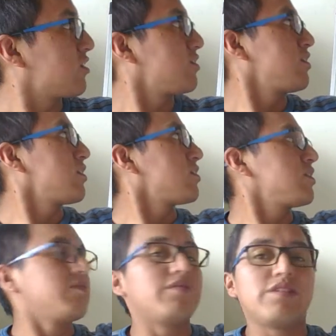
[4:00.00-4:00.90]
going to
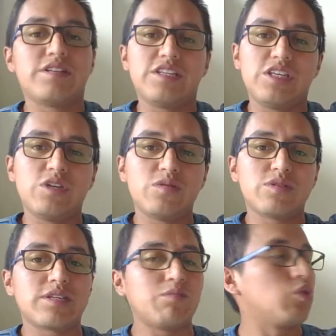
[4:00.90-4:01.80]

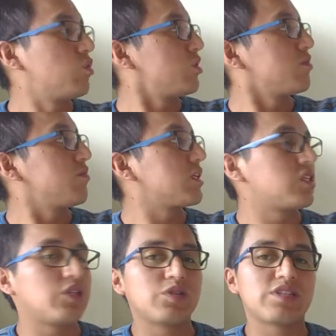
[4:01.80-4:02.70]
use a board
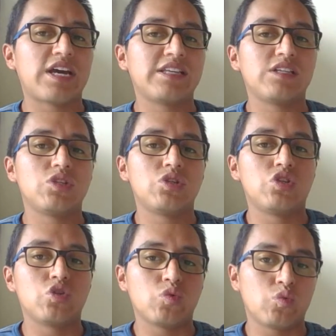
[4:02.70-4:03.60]
because I need
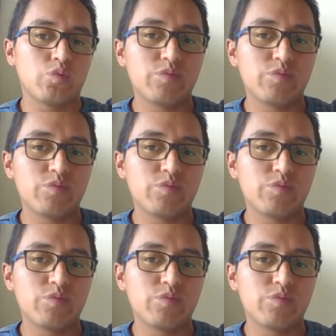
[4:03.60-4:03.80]
to